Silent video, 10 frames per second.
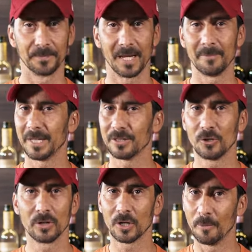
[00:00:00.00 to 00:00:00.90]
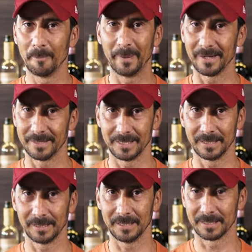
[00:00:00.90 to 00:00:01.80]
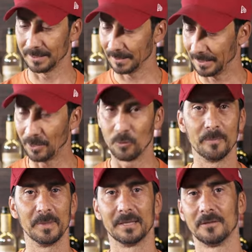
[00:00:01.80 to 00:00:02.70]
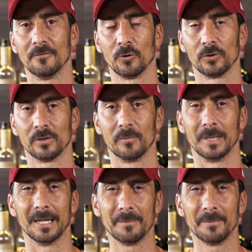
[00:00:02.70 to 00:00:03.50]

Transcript: I'm not gonna comparing this equipment in front of me.